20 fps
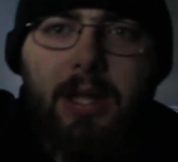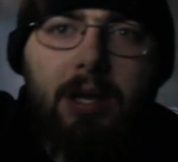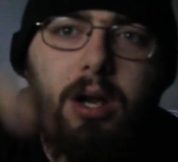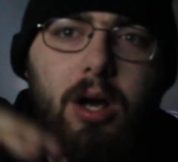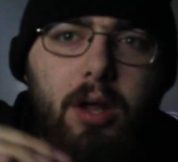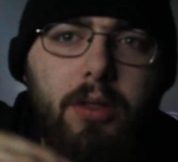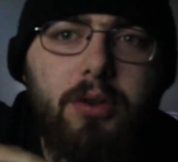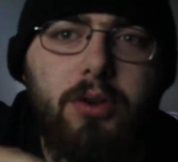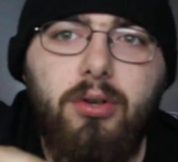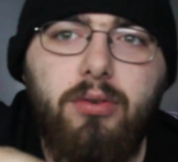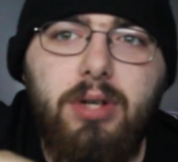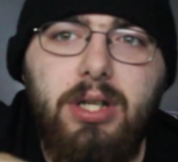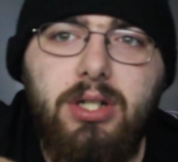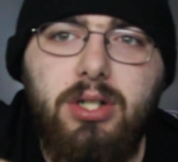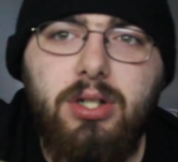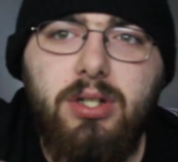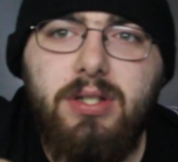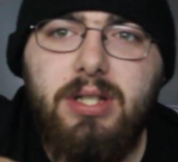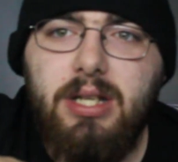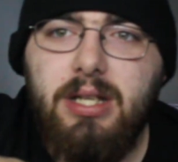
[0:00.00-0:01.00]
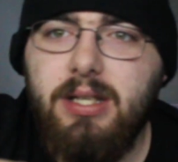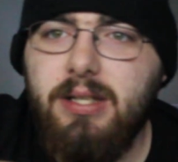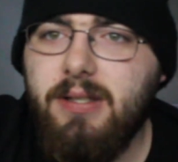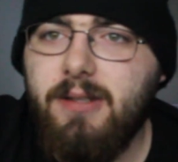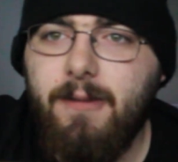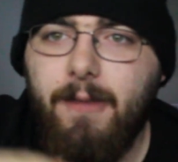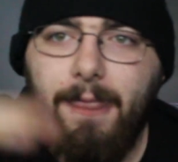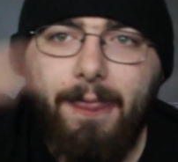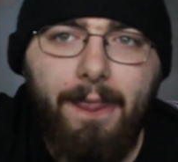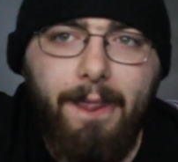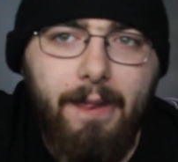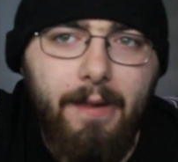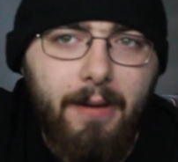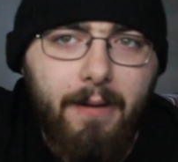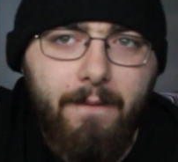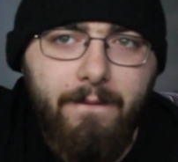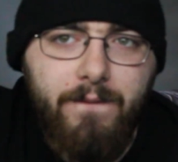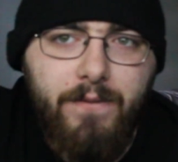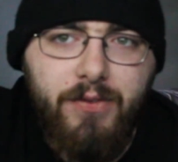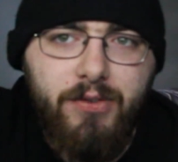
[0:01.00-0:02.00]
other creatures is
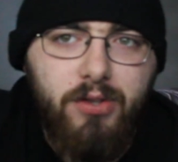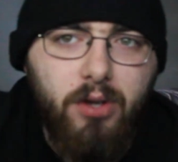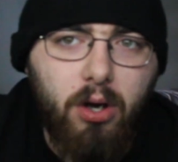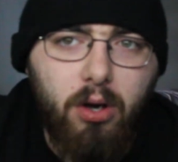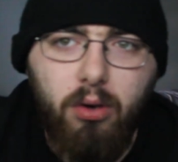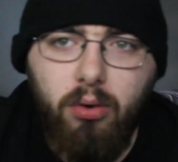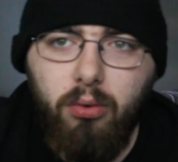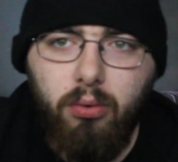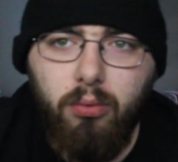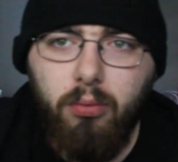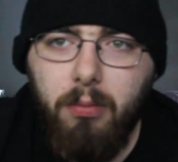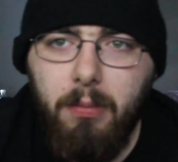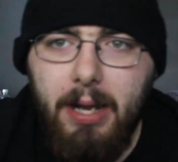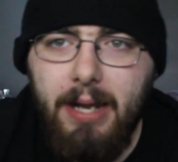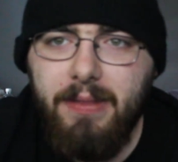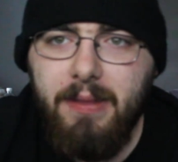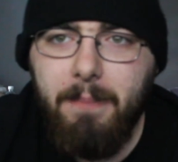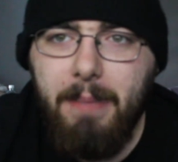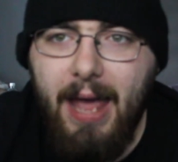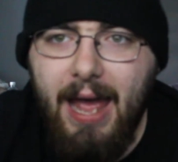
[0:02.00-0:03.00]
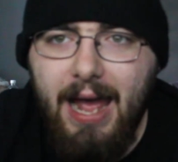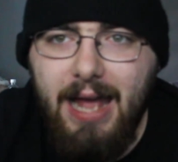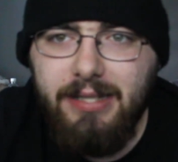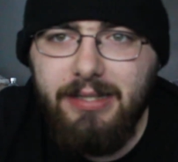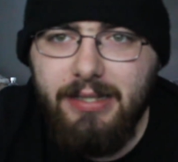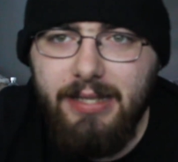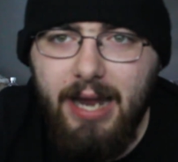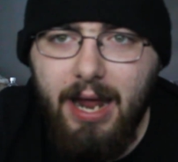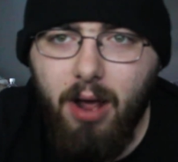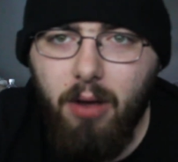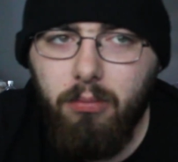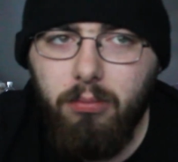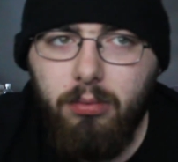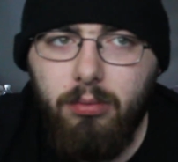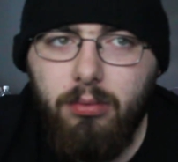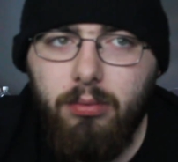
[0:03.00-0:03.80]
so in the past now.